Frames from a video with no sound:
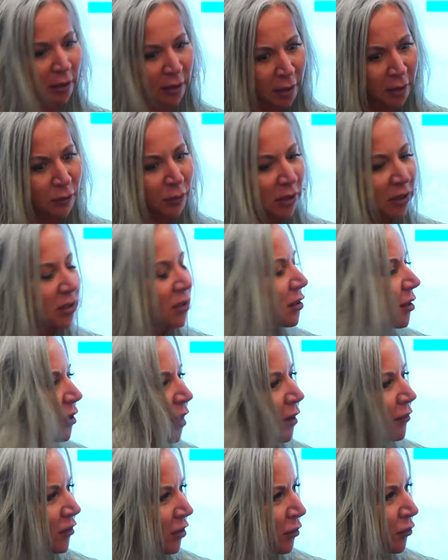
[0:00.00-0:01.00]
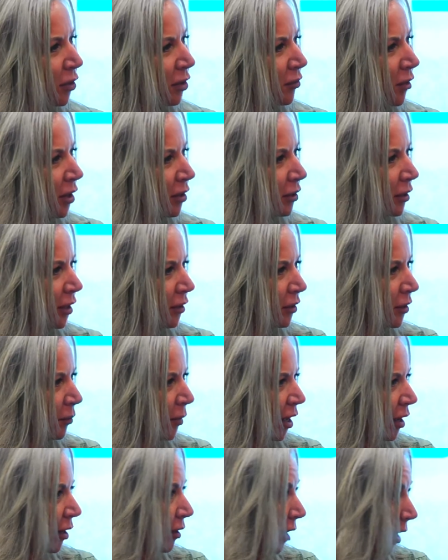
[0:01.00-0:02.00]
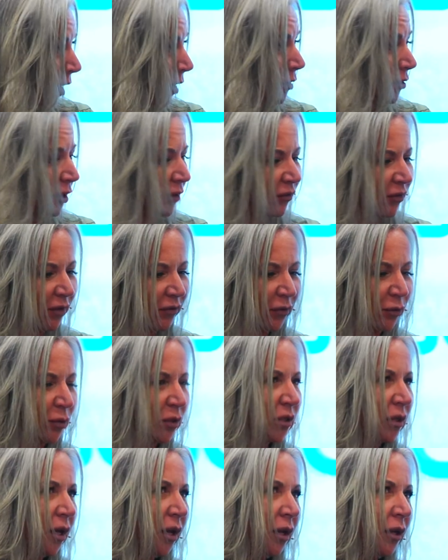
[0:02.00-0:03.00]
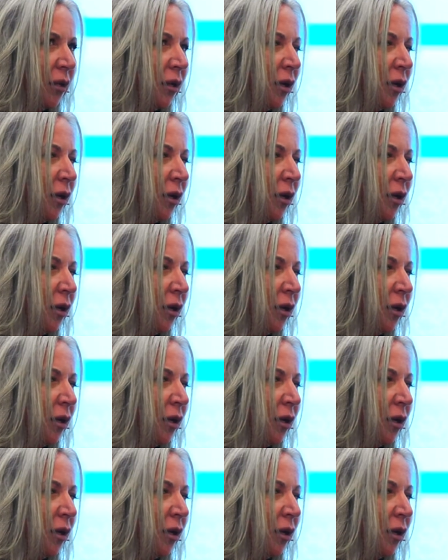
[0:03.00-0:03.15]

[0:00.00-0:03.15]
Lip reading: and then we'd still have to run around and get the mail out even if it was late.